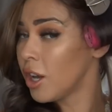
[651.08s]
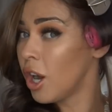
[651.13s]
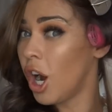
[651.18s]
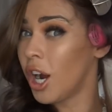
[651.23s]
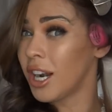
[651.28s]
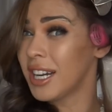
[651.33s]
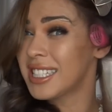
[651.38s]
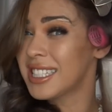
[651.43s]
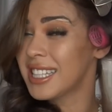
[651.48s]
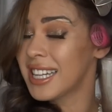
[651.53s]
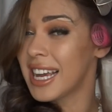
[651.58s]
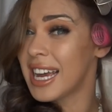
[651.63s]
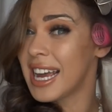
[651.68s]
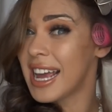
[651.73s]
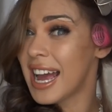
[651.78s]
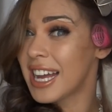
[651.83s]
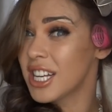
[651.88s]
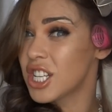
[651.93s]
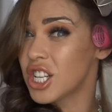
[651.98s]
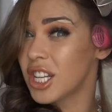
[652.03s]
Honestly, I
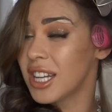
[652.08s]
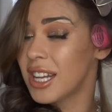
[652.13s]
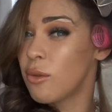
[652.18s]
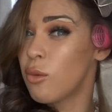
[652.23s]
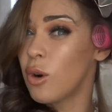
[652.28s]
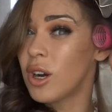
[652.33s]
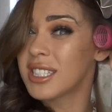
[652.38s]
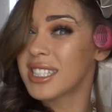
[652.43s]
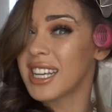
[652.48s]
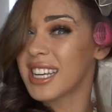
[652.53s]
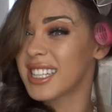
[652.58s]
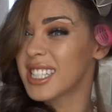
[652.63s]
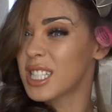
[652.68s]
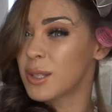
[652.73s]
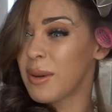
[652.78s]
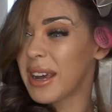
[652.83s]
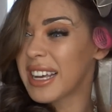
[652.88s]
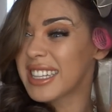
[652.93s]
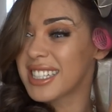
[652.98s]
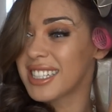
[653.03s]
actually was
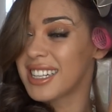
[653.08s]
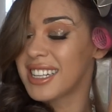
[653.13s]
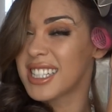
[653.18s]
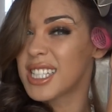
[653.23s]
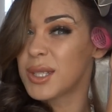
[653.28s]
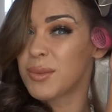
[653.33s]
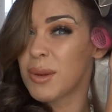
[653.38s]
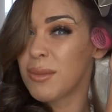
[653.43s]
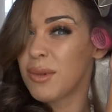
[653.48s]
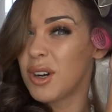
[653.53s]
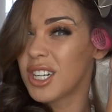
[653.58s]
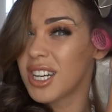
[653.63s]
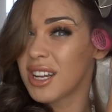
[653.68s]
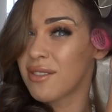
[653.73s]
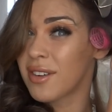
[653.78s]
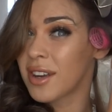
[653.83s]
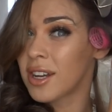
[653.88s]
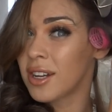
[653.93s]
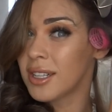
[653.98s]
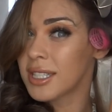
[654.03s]
expecting it to be more
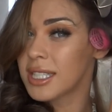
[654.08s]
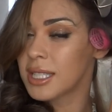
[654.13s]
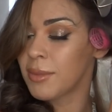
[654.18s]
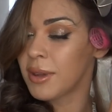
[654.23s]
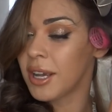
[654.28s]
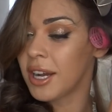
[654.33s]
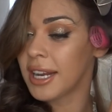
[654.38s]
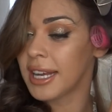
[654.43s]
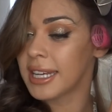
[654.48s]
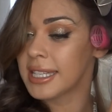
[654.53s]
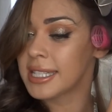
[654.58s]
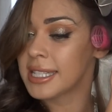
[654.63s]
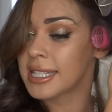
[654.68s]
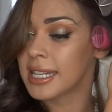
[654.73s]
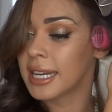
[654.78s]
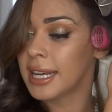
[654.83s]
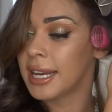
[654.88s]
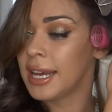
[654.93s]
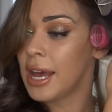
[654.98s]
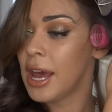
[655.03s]
difficult, to be
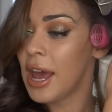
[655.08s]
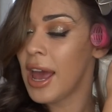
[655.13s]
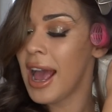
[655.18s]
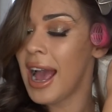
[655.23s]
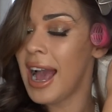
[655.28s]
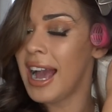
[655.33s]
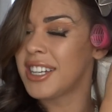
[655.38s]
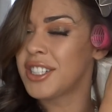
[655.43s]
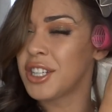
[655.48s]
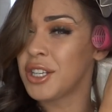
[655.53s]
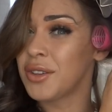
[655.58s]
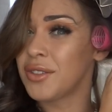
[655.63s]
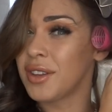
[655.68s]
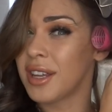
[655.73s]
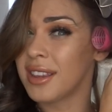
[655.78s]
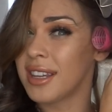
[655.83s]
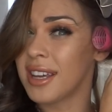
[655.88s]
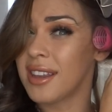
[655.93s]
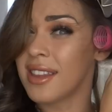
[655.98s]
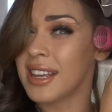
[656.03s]
honest. I do
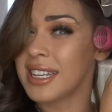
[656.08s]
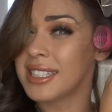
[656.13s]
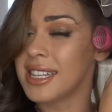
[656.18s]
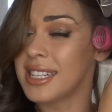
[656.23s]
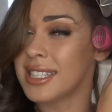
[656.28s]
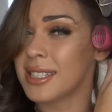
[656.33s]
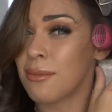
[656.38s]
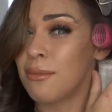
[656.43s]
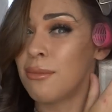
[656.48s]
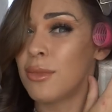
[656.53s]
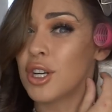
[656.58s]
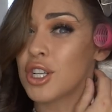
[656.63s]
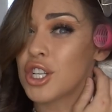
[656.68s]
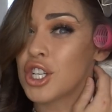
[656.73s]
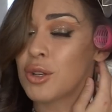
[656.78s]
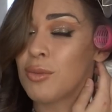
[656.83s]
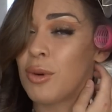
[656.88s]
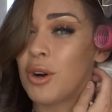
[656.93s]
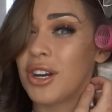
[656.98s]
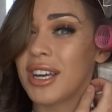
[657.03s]
think that this is
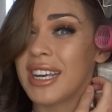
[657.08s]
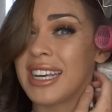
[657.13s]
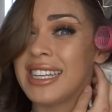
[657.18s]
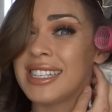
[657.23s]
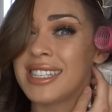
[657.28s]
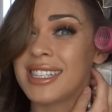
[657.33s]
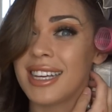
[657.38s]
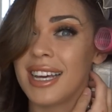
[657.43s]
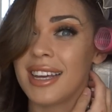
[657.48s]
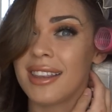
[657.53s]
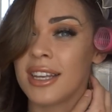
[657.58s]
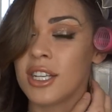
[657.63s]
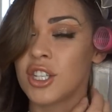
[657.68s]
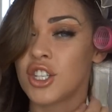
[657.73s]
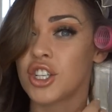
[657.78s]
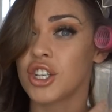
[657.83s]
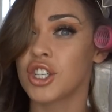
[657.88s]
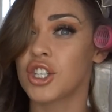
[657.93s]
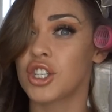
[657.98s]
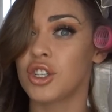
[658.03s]
much more easier than
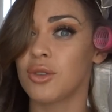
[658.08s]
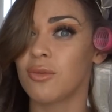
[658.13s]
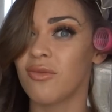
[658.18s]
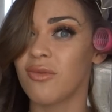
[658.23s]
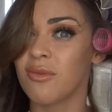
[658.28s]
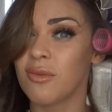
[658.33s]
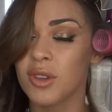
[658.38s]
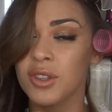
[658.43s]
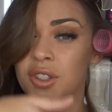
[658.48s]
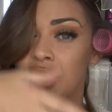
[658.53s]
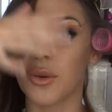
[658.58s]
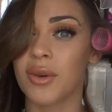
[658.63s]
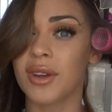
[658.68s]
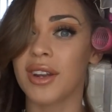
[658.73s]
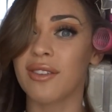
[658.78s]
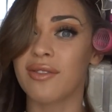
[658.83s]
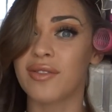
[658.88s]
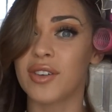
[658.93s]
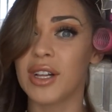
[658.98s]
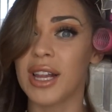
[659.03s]
just
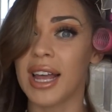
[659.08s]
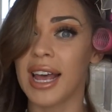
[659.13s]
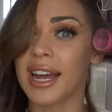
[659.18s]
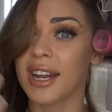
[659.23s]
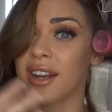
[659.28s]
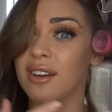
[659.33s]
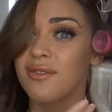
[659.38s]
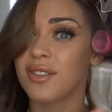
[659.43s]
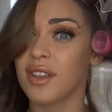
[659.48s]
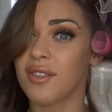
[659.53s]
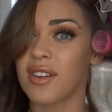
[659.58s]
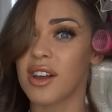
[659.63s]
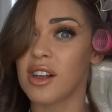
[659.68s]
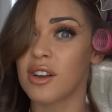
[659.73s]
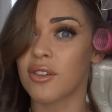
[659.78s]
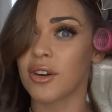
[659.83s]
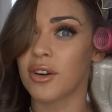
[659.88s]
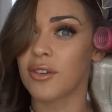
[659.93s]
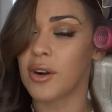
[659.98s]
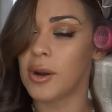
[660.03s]
doing a full head of the
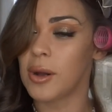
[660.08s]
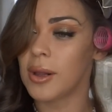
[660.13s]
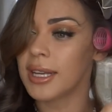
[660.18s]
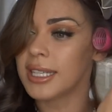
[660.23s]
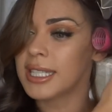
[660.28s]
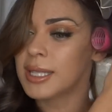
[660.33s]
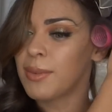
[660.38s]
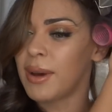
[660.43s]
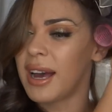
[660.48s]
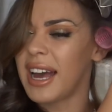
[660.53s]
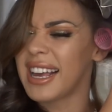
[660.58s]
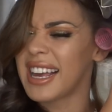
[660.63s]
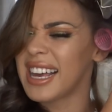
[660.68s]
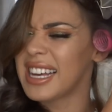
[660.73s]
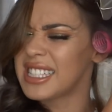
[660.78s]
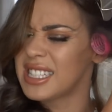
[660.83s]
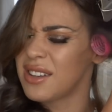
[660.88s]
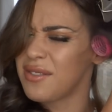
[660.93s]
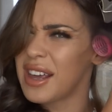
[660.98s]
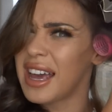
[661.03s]
Velcro rollers, but I guess